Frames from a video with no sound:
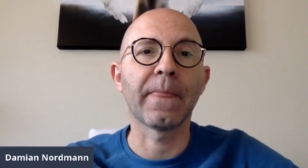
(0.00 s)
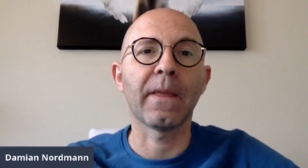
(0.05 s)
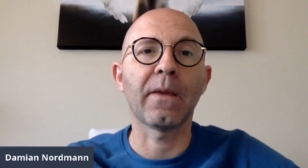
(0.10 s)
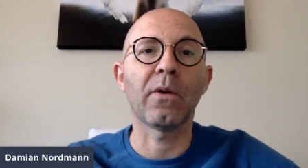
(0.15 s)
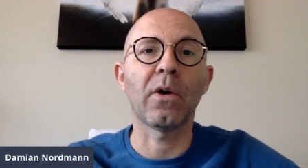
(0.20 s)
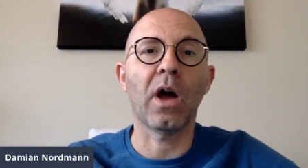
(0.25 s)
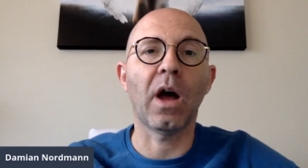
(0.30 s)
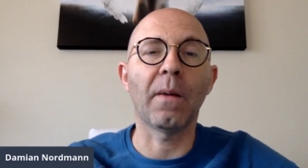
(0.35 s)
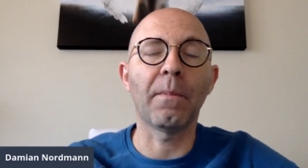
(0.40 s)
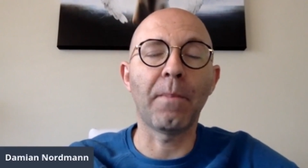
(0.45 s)

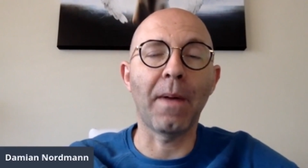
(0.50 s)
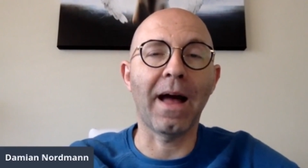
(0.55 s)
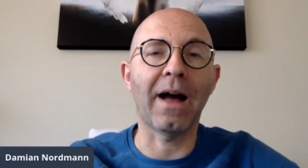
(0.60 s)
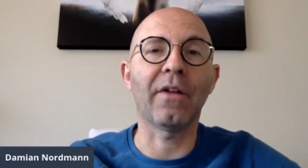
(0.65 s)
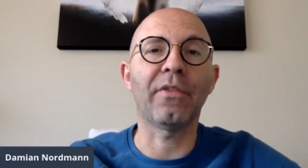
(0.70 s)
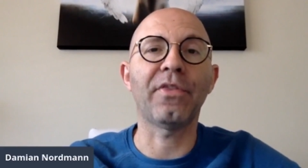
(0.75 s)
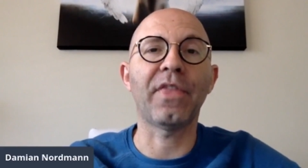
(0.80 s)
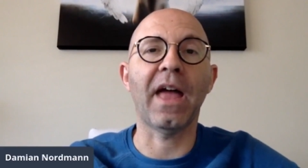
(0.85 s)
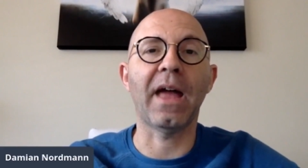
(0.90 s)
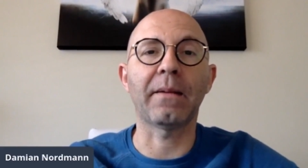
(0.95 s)

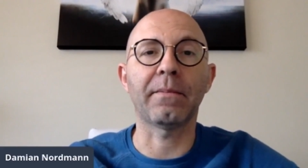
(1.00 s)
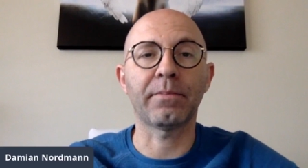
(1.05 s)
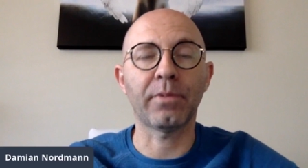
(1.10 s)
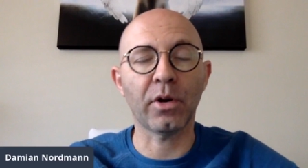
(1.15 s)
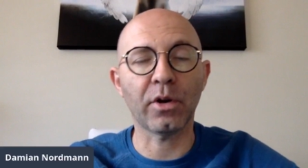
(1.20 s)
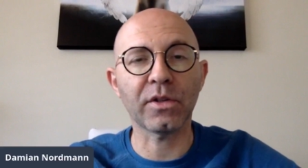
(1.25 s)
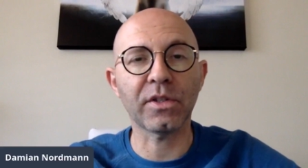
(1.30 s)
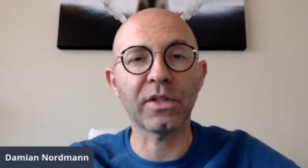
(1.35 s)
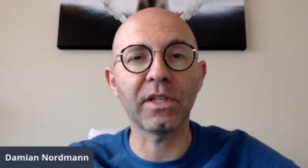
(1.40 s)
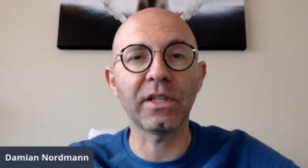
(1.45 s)
about that
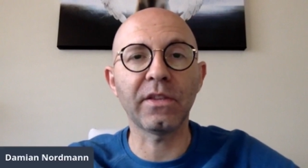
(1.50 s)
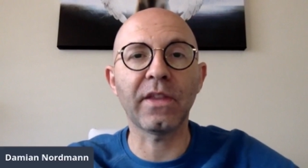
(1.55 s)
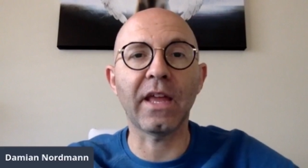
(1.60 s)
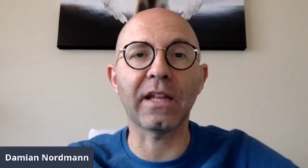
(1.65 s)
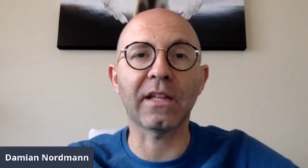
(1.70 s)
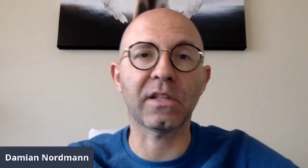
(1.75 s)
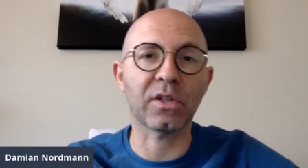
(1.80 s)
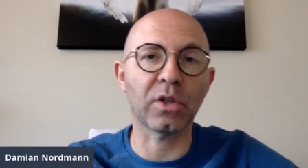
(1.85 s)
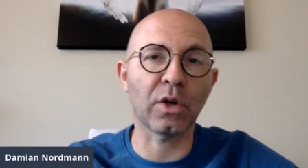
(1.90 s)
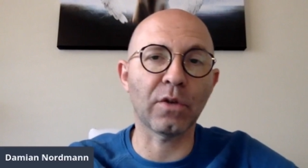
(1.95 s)
person,
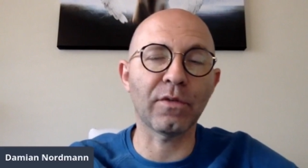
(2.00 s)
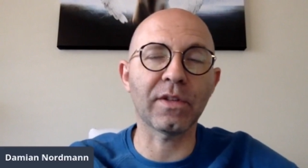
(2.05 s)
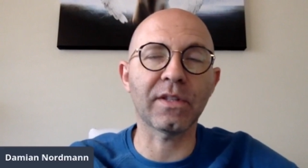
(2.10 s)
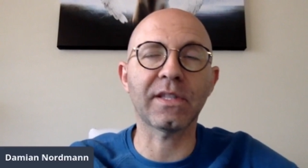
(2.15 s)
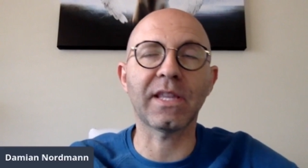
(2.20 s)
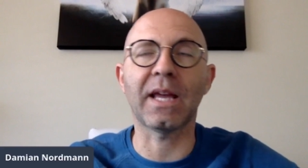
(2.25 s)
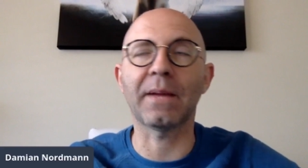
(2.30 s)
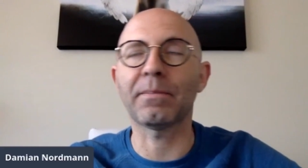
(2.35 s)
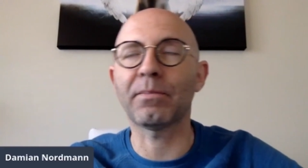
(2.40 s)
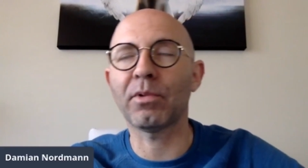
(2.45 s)
that service,
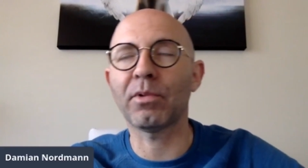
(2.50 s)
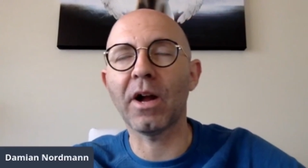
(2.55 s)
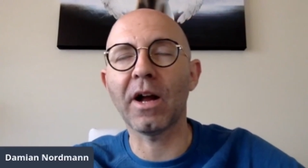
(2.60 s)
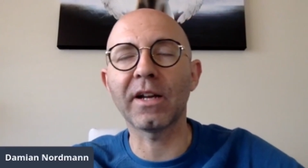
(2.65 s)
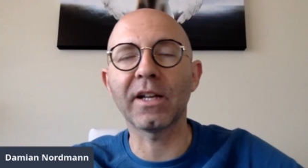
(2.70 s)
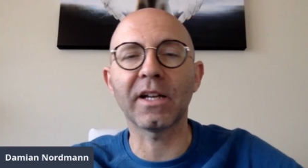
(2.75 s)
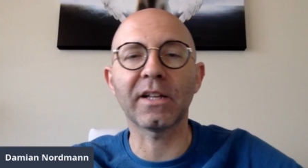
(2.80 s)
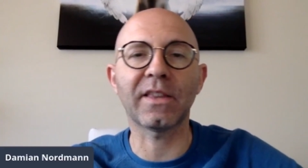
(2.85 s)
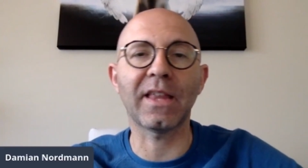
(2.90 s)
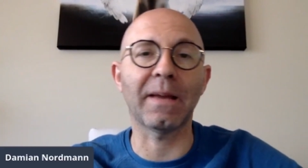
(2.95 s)
that
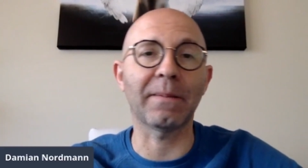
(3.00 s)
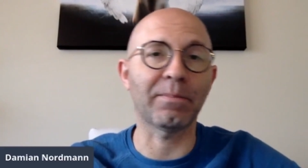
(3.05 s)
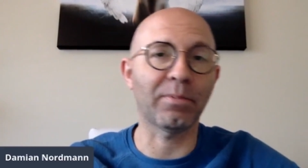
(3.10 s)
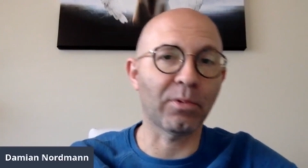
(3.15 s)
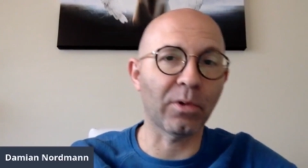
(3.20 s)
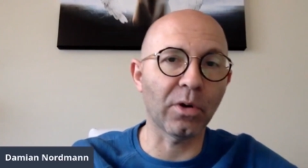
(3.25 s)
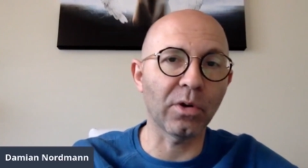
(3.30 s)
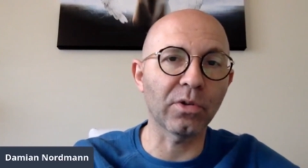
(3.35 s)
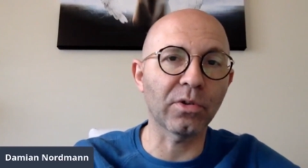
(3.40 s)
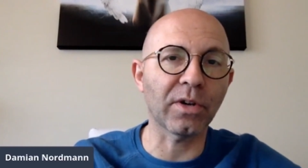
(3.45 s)
product, that
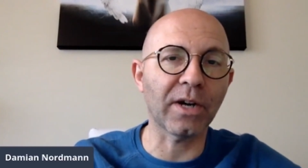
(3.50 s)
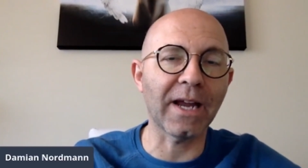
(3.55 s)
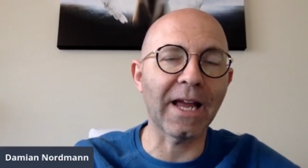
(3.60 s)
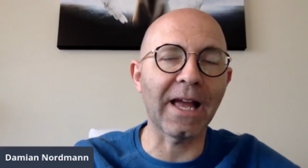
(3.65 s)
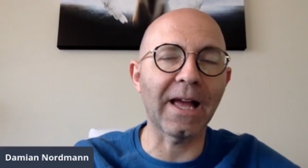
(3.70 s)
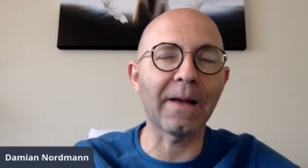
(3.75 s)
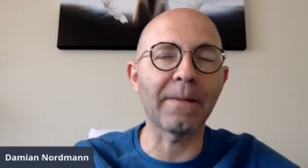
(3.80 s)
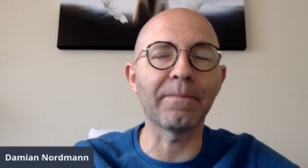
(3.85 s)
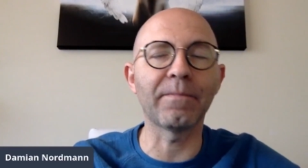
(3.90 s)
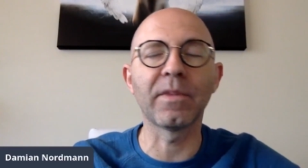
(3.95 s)

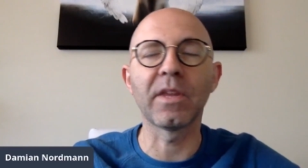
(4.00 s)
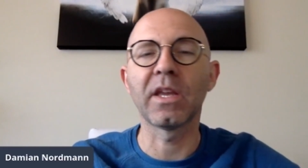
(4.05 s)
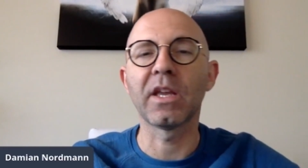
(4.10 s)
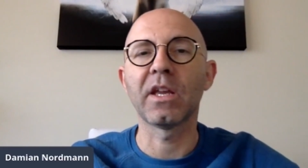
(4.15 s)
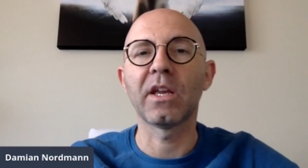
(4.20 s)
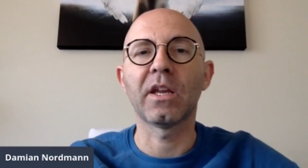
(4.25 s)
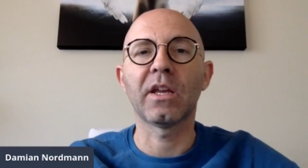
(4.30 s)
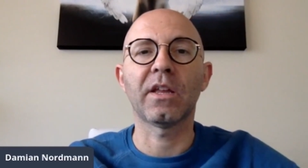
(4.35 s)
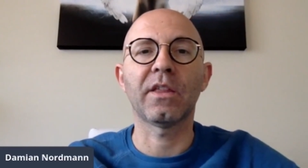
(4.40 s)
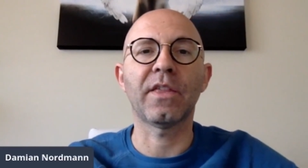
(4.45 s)
program,
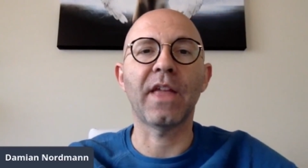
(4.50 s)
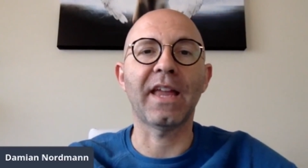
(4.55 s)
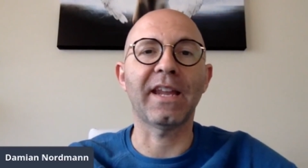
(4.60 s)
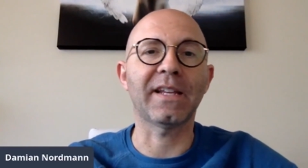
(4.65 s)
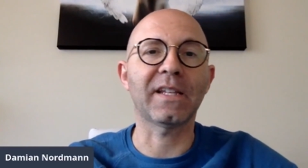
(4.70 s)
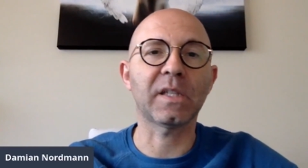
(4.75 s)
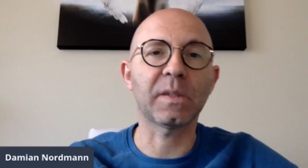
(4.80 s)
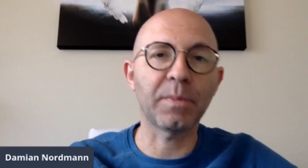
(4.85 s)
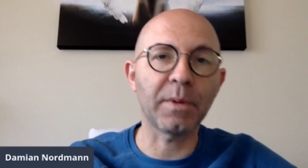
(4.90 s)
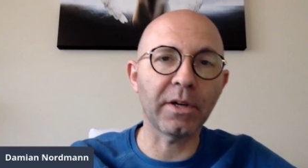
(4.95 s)
that
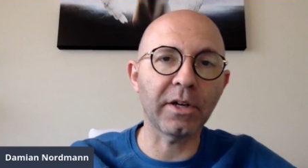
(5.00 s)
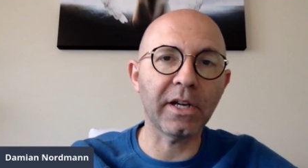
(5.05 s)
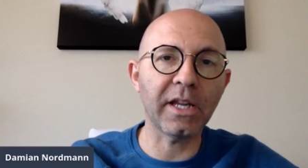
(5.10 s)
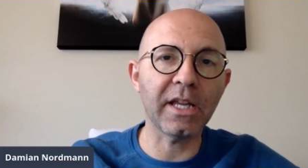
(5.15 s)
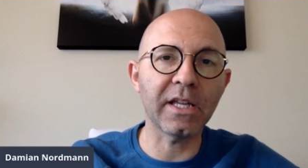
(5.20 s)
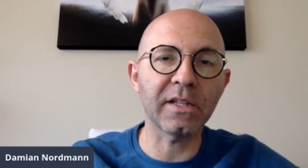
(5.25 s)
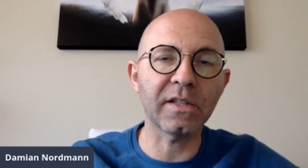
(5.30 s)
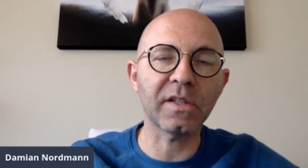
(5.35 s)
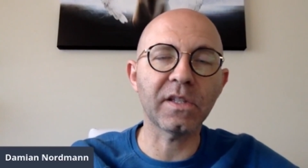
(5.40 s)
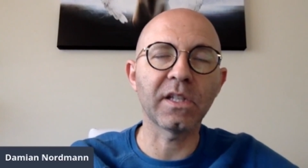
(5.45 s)

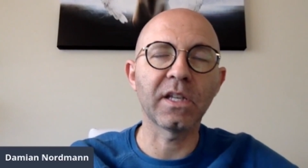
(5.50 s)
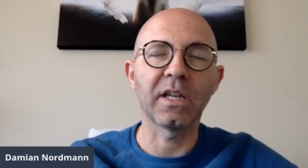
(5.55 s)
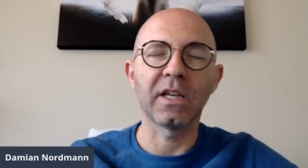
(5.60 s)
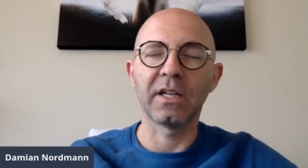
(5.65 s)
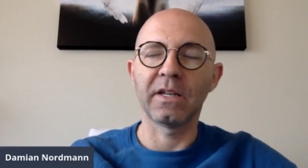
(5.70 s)
experience.